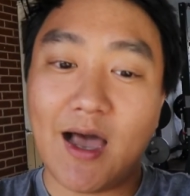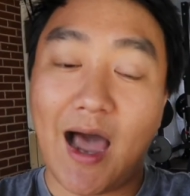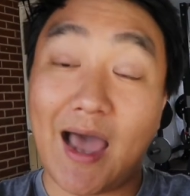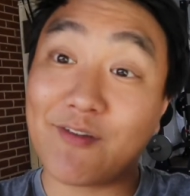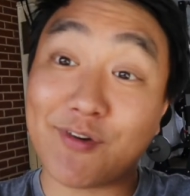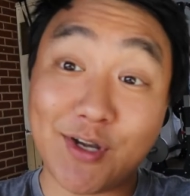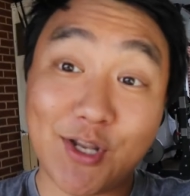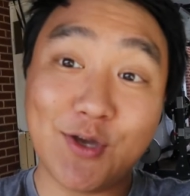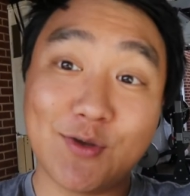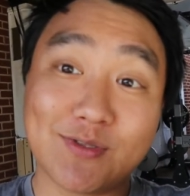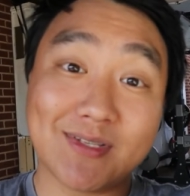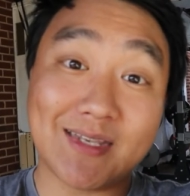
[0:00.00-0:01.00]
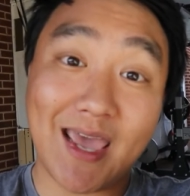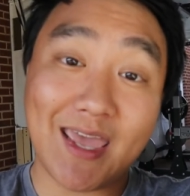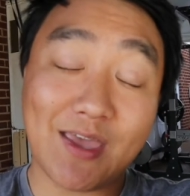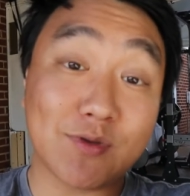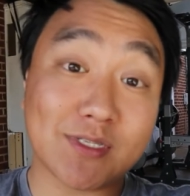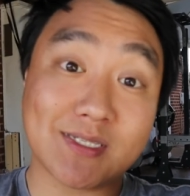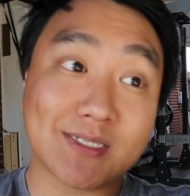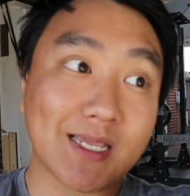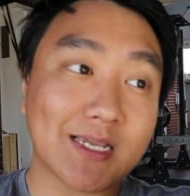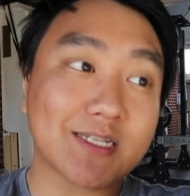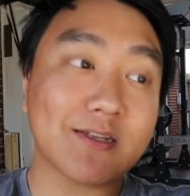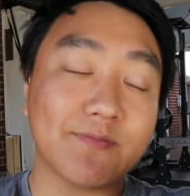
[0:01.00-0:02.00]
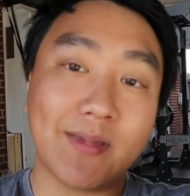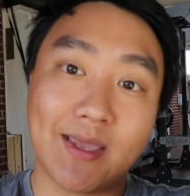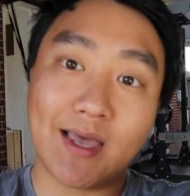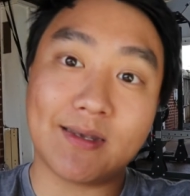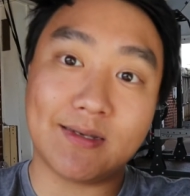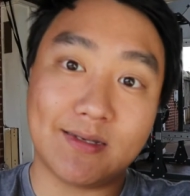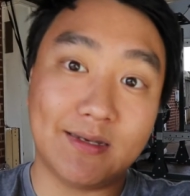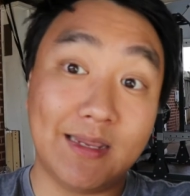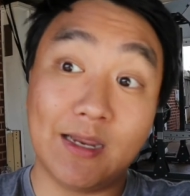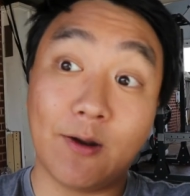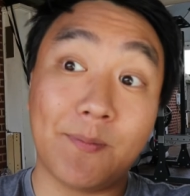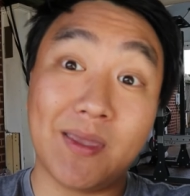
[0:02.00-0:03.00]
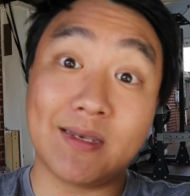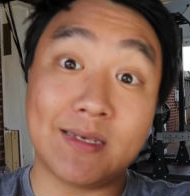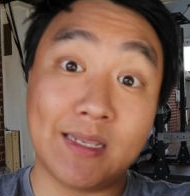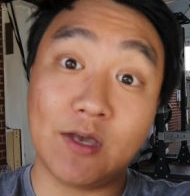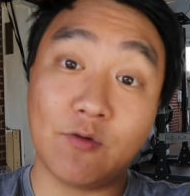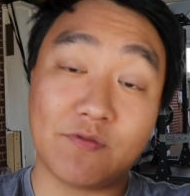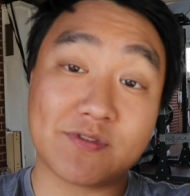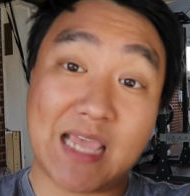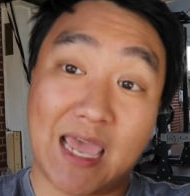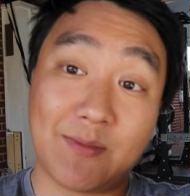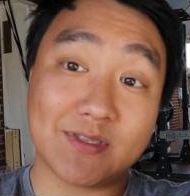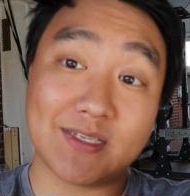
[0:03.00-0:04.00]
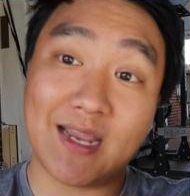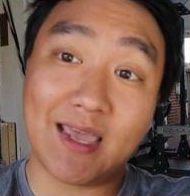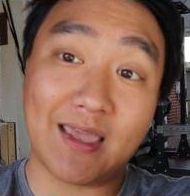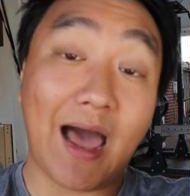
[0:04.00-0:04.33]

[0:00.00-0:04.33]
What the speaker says: I never knew today it was such a big, big deal with scamming today.